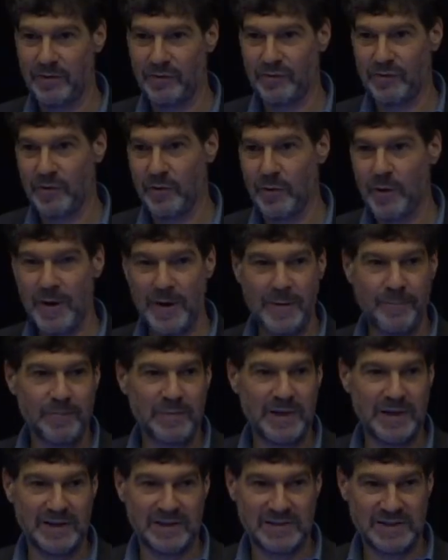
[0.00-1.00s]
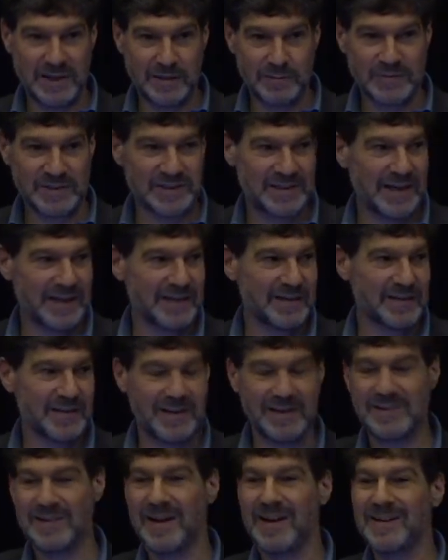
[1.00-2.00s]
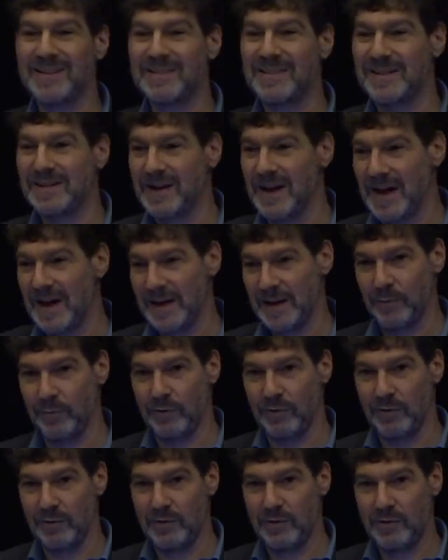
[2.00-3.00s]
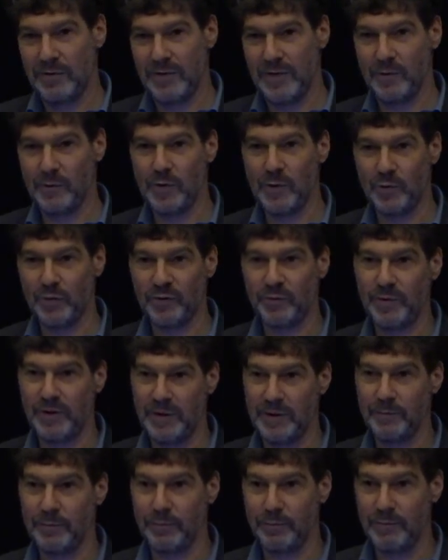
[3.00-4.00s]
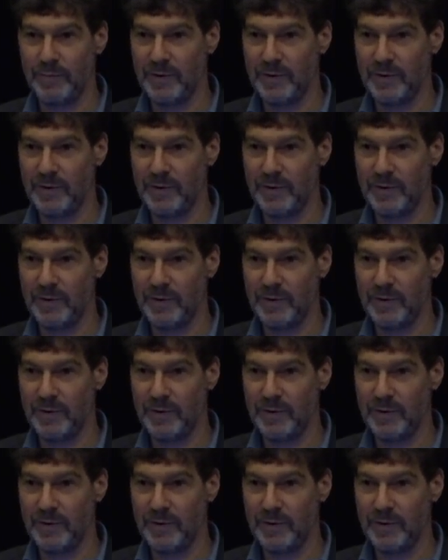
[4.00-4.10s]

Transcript: So in some sense, it's undeniable that what was being